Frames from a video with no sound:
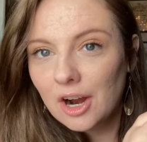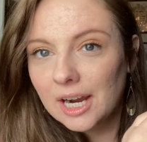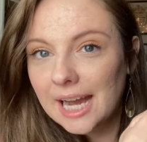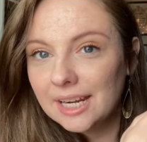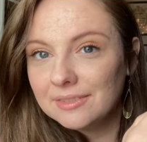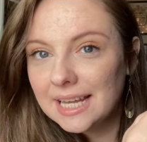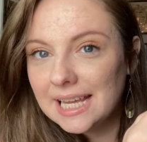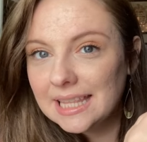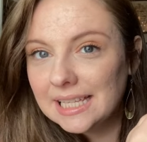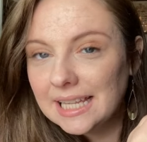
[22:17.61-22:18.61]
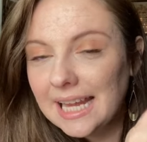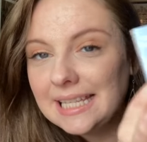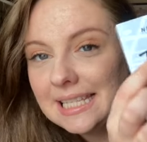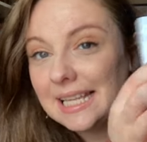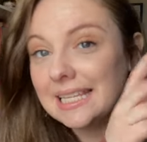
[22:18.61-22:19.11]
are kind of like the
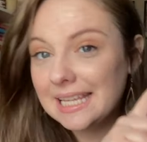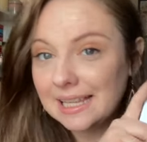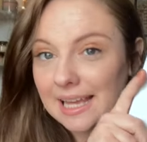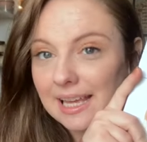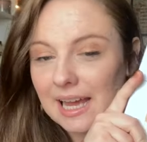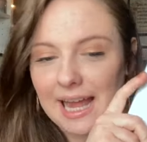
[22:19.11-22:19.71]
lights in the ceiling.